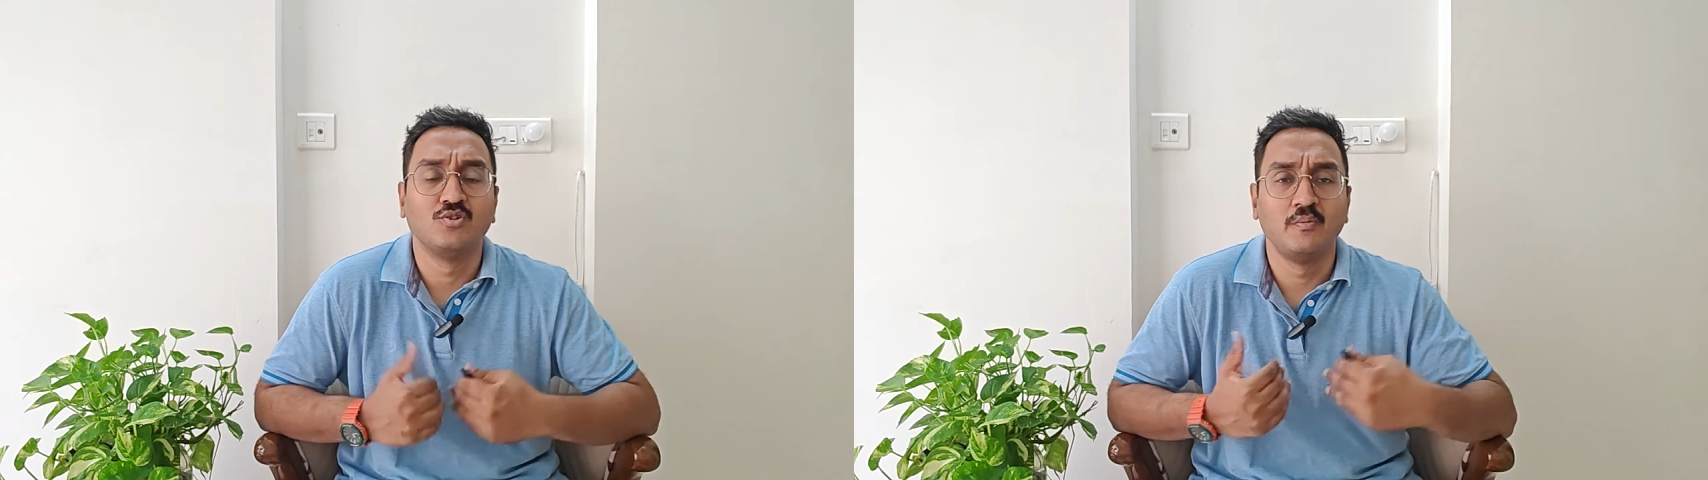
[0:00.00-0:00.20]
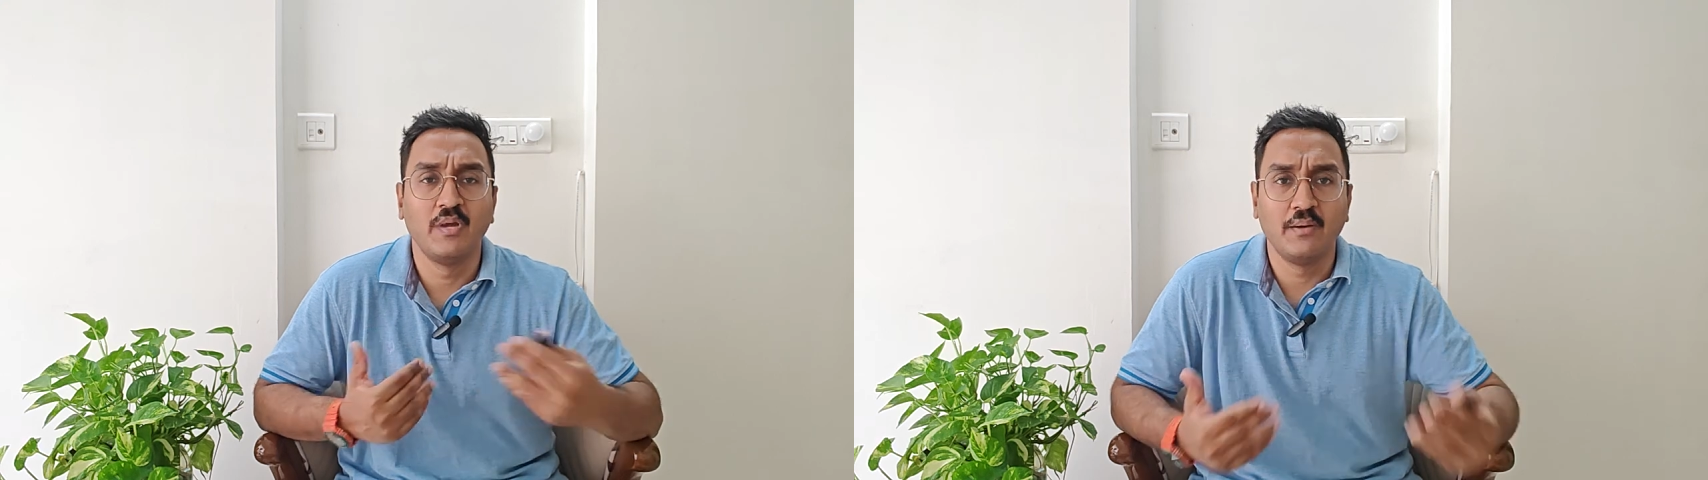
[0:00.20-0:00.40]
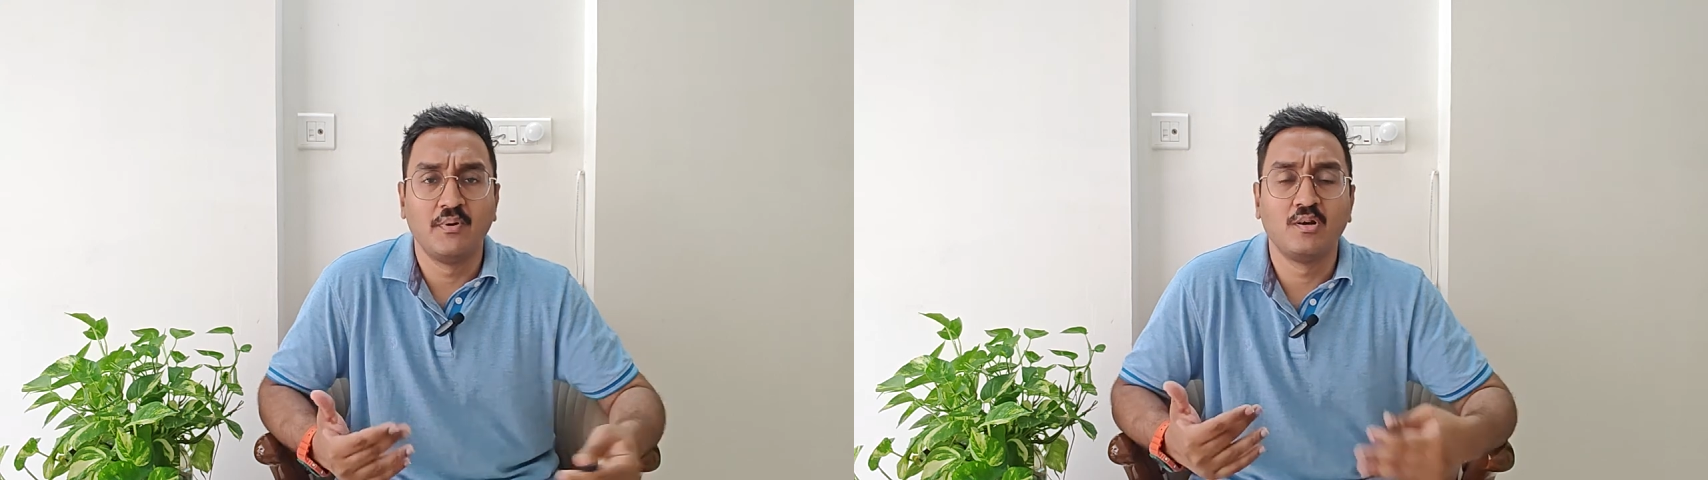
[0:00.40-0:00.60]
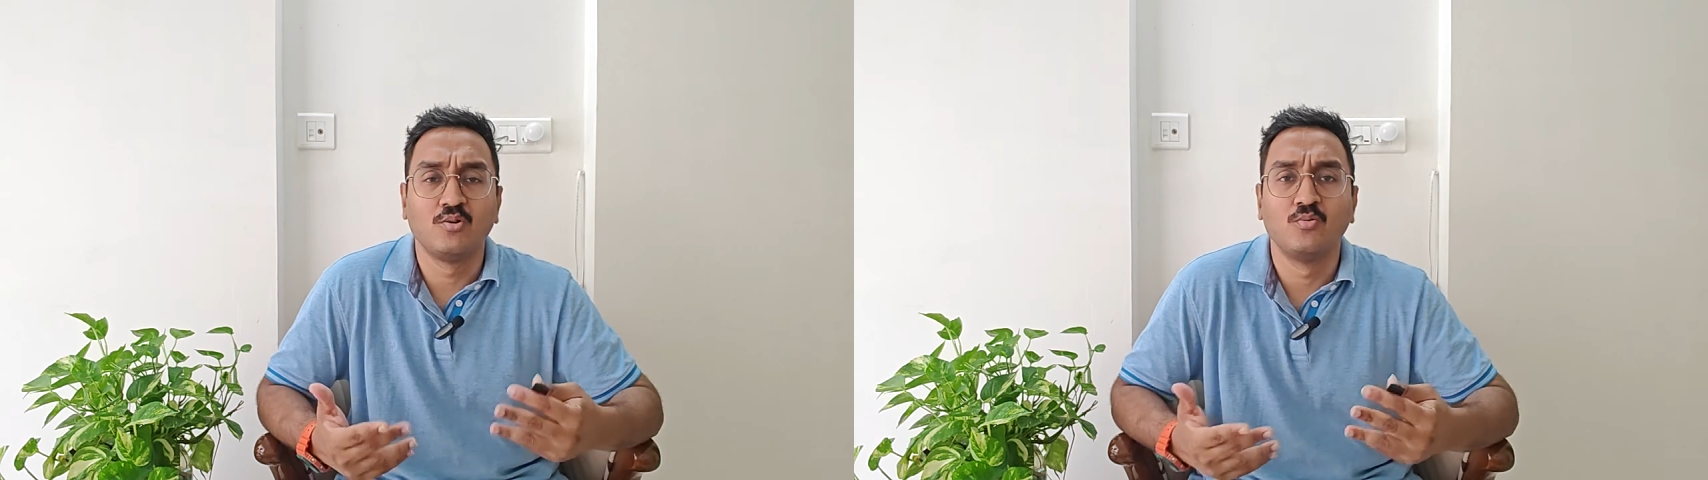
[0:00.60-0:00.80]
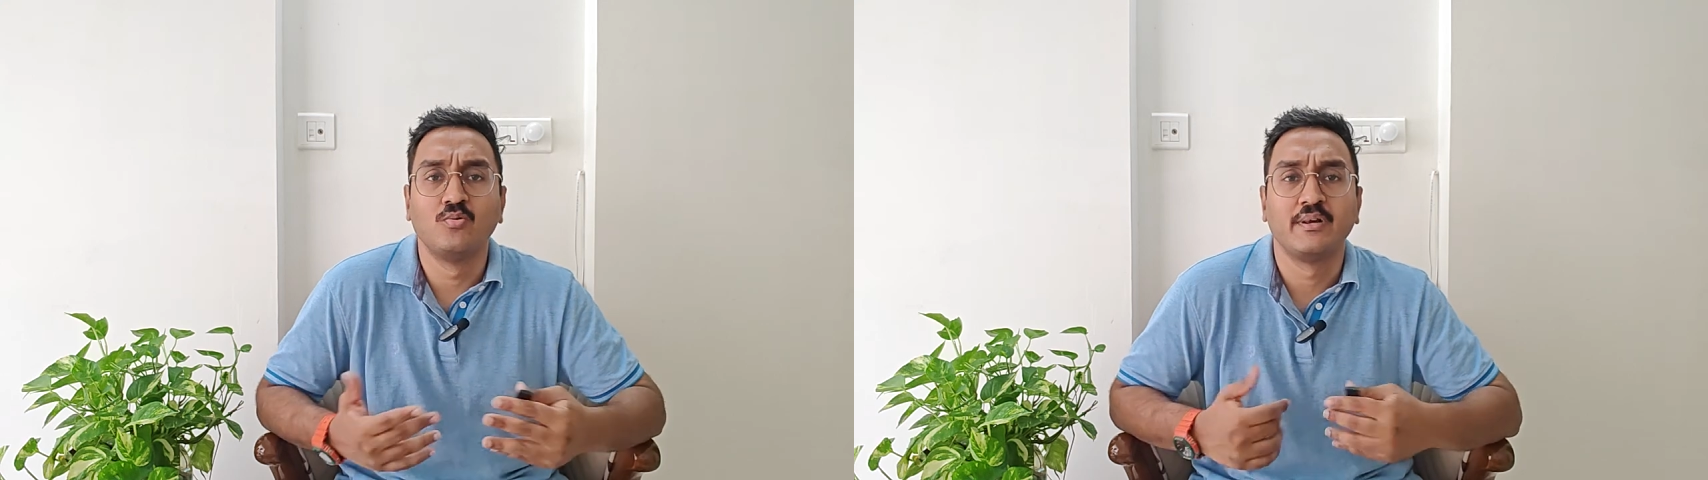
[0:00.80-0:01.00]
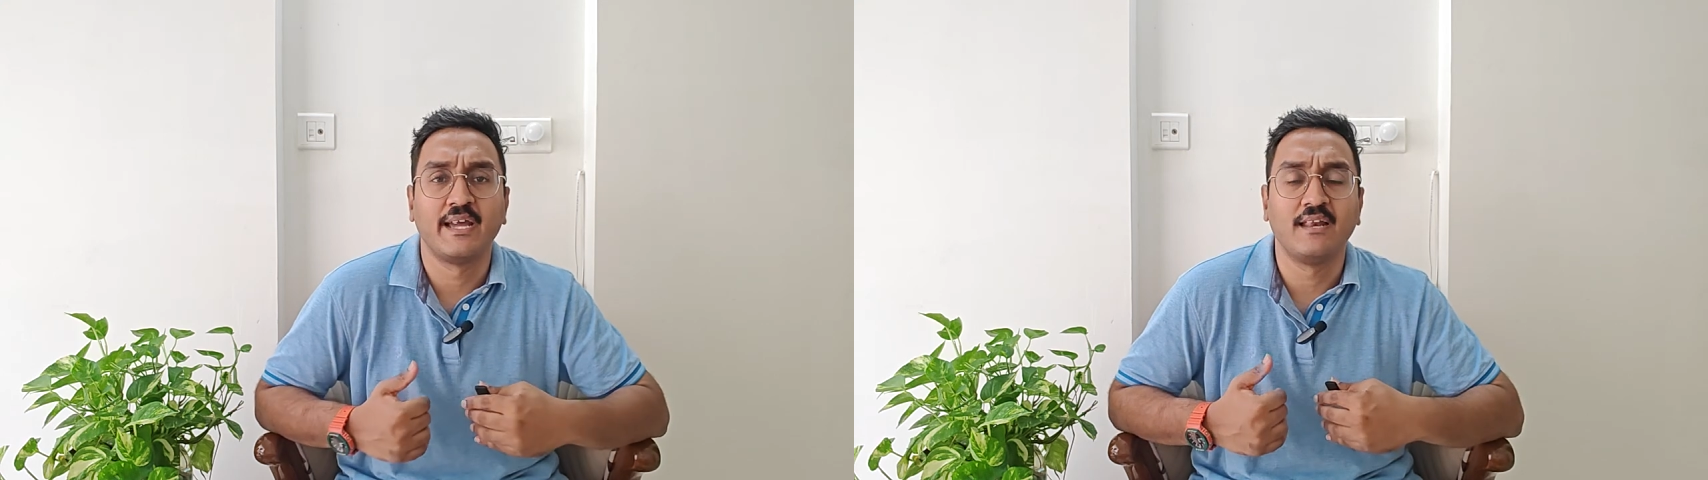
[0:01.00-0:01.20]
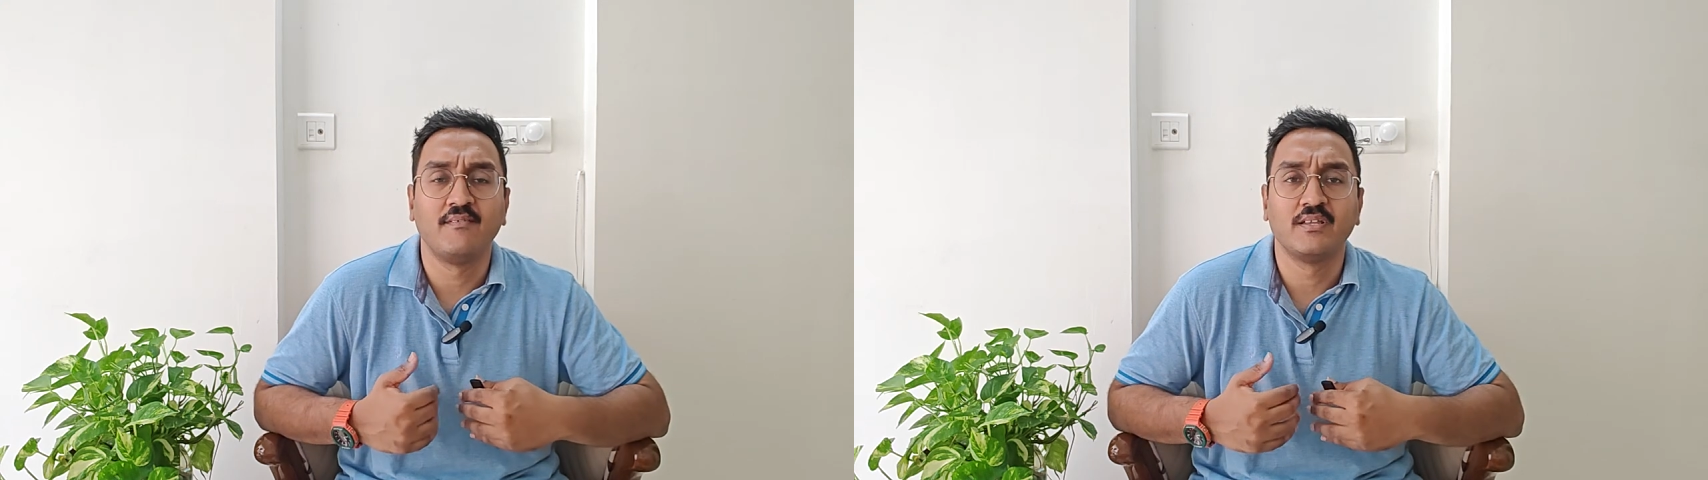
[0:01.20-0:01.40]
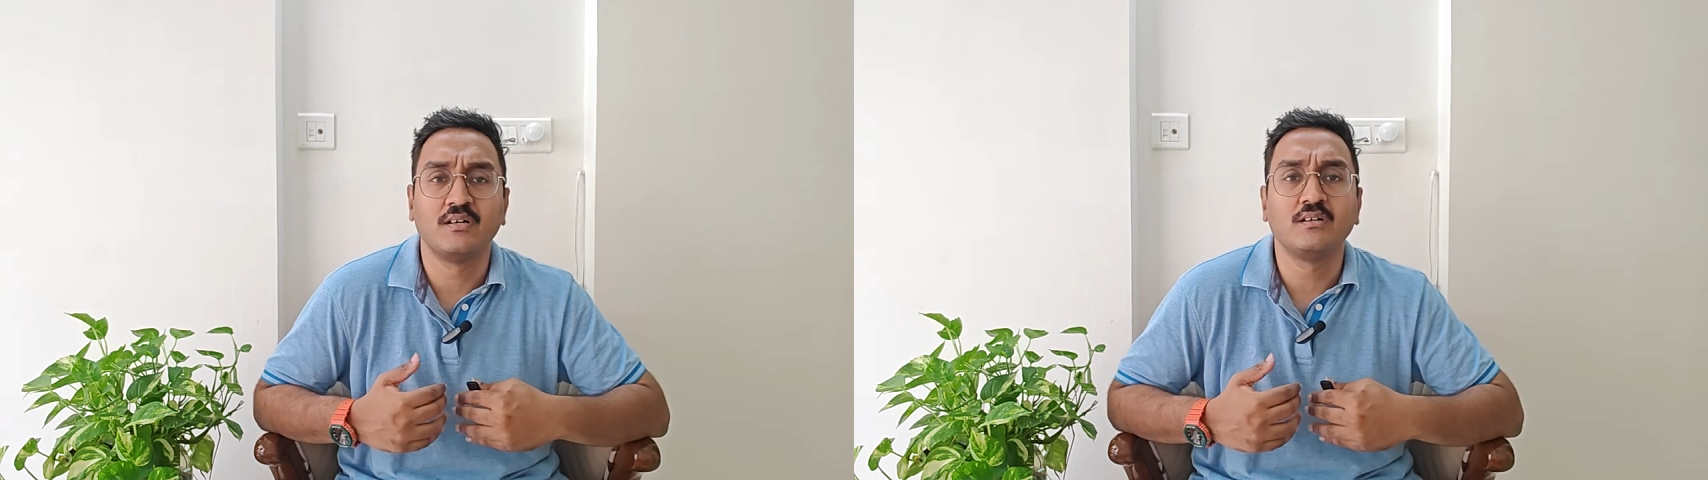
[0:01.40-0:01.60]
you'll be able to
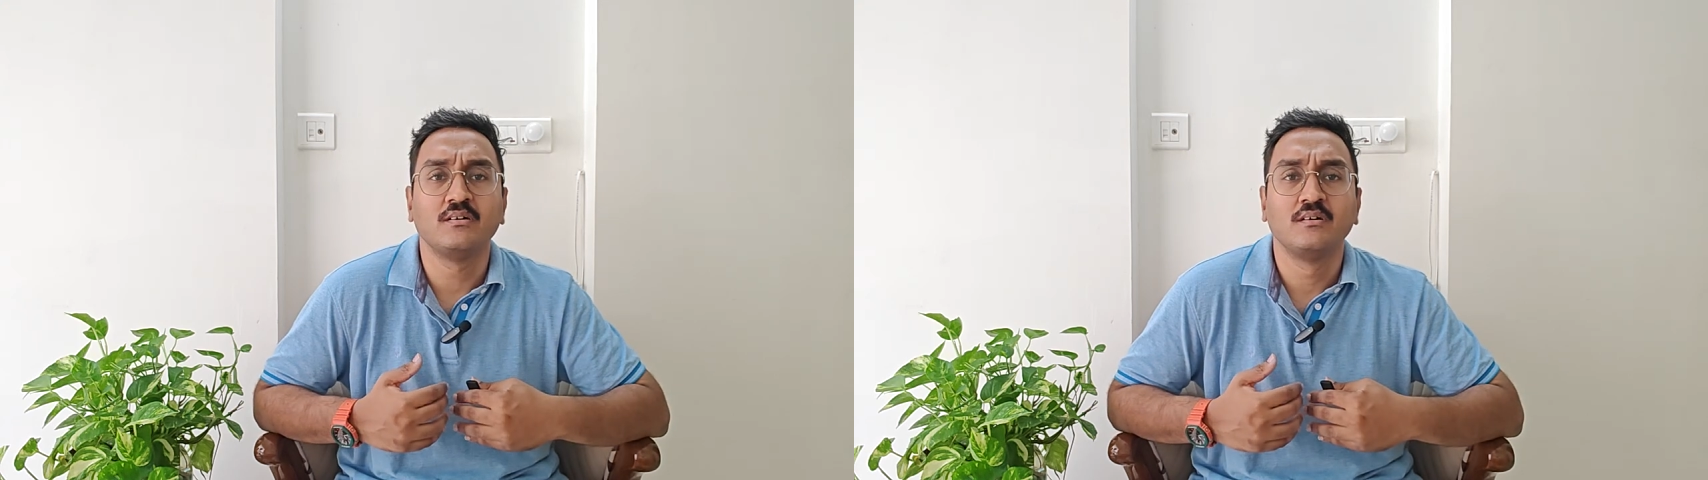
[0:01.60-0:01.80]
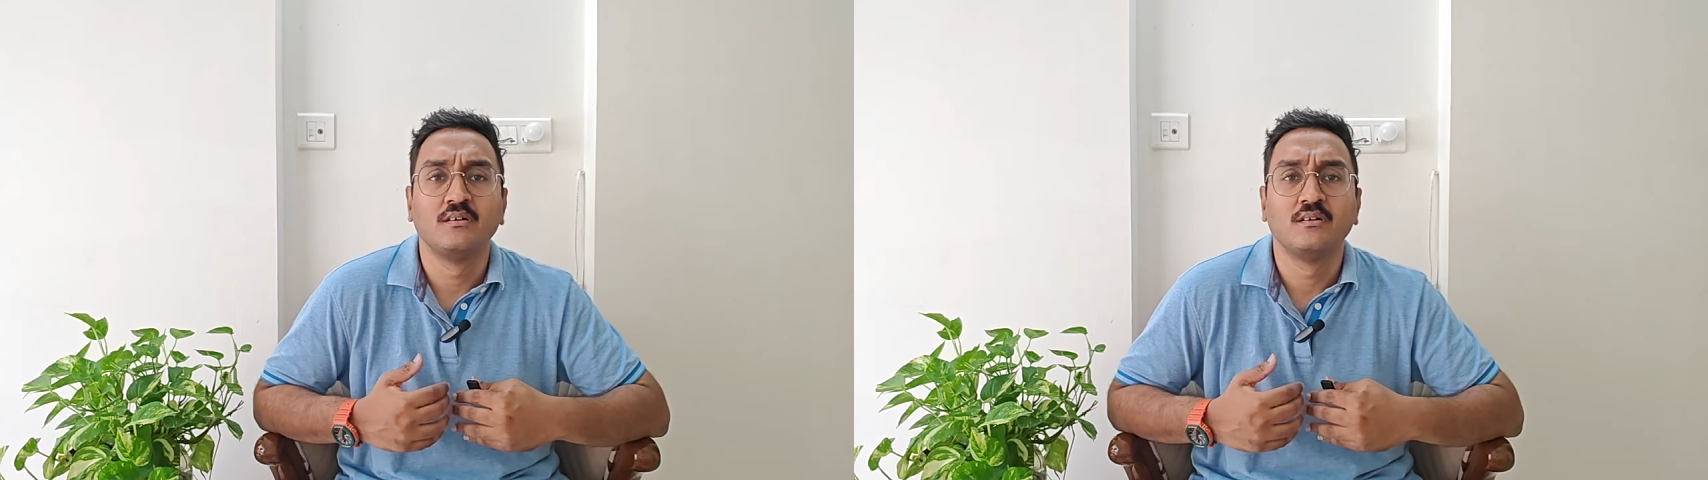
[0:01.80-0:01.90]
tell whether